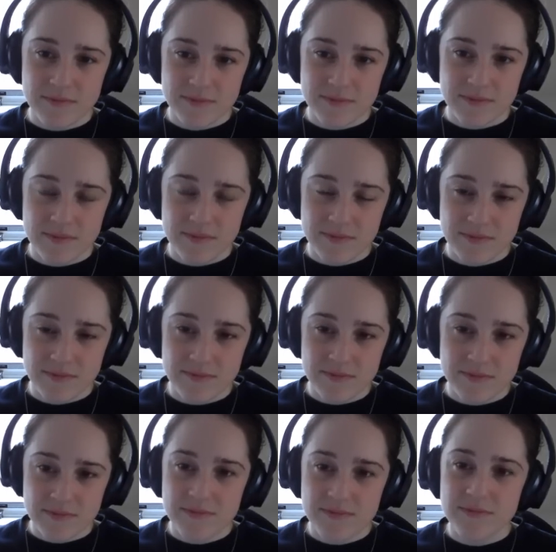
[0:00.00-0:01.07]

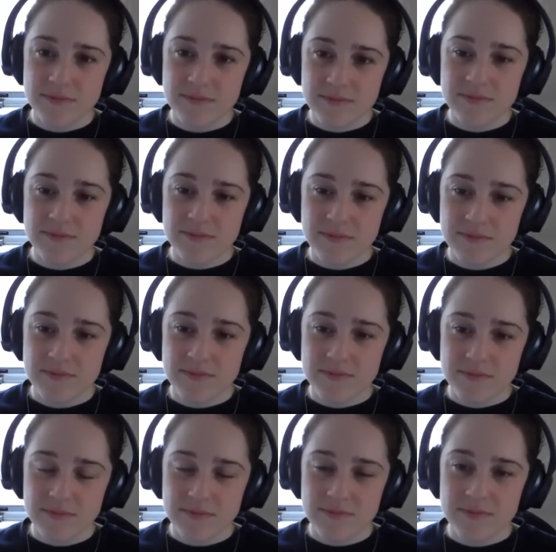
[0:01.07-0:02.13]

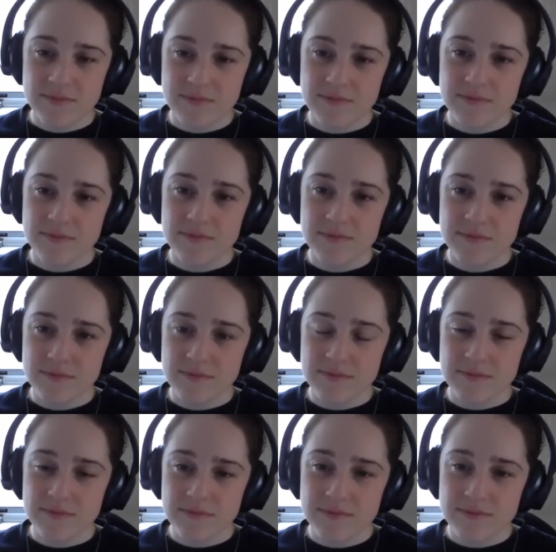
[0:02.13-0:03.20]

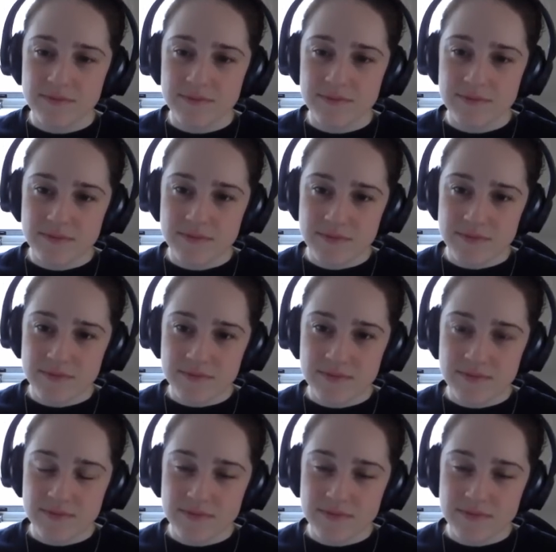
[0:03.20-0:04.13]
(silent)